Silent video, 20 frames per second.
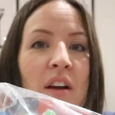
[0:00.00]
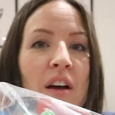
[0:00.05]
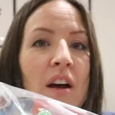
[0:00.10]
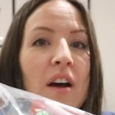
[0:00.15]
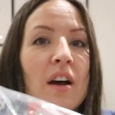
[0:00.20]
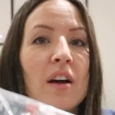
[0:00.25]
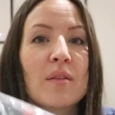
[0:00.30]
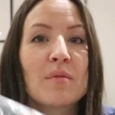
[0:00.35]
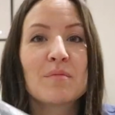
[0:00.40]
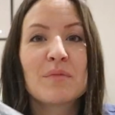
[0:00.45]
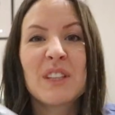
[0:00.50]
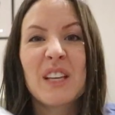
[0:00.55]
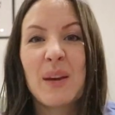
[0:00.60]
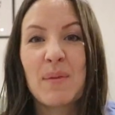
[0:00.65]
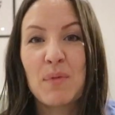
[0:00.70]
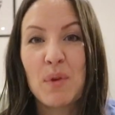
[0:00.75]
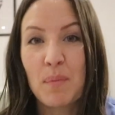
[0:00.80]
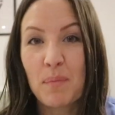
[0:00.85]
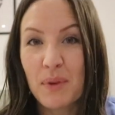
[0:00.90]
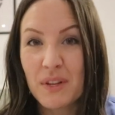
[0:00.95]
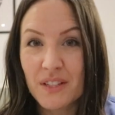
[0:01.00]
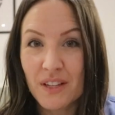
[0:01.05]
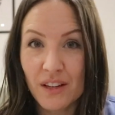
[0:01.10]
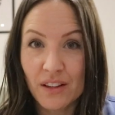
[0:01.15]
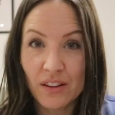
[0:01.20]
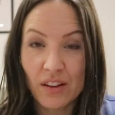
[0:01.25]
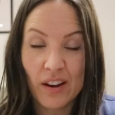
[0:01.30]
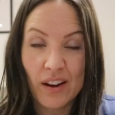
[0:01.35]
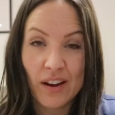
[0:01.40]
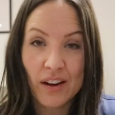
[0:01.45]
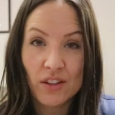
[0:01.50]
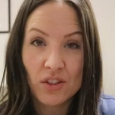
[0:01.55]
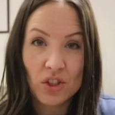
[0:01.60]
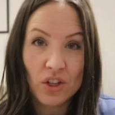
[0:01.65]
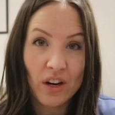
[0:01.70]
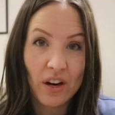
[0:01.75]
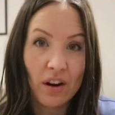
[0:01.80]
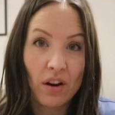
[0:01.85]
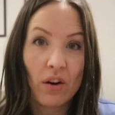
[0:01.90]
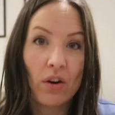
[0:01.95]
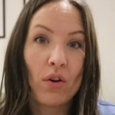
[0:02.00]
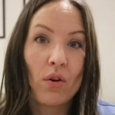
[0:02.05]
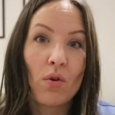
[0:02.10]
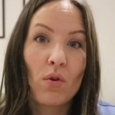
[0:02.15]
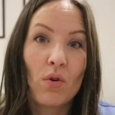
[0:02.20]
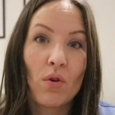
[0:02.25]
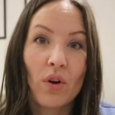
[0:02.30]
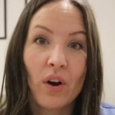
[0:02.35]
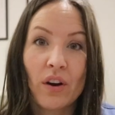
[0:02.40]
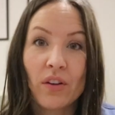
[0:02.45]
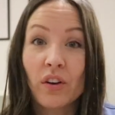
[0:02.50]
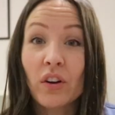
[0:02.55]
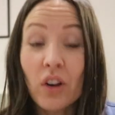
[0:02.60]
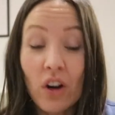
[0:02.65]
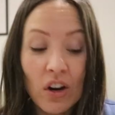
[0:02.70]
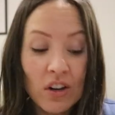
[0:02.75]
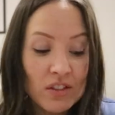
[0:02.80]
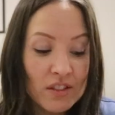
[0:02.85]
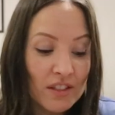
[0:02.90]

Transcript: um, to keep them busy in the high chair or the car